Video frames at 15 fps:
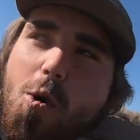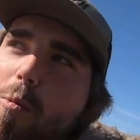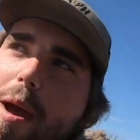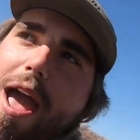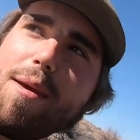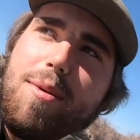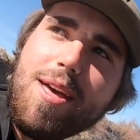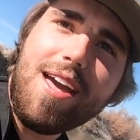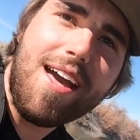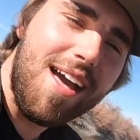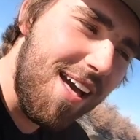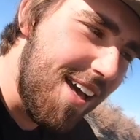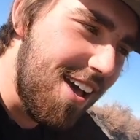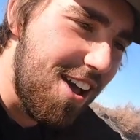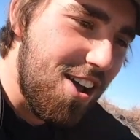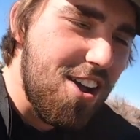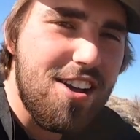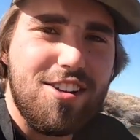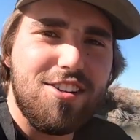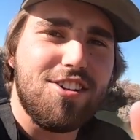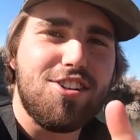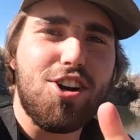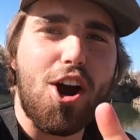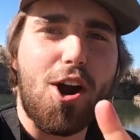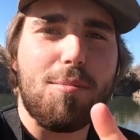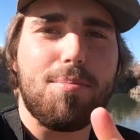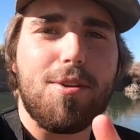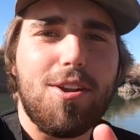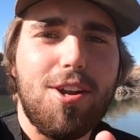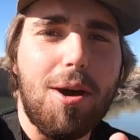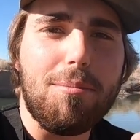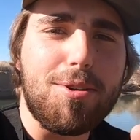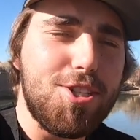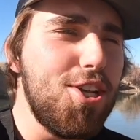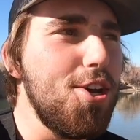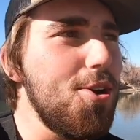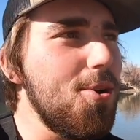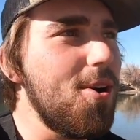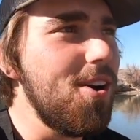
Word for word: baby. Carp number two.